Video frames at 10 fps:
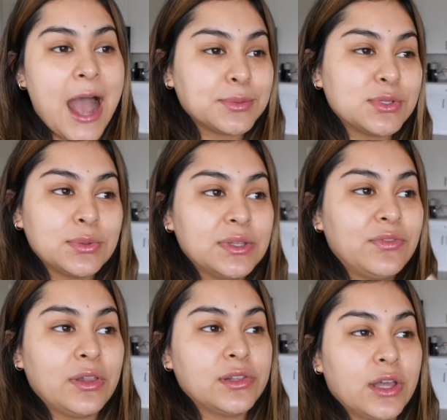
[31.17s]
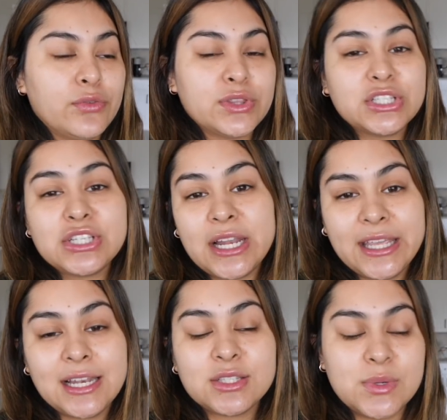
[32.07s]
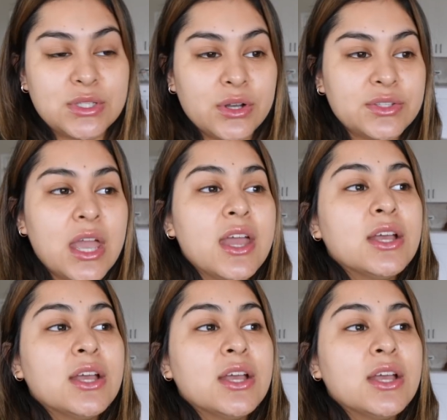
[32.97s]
absolutely fell in love with the chilaquiles suizos.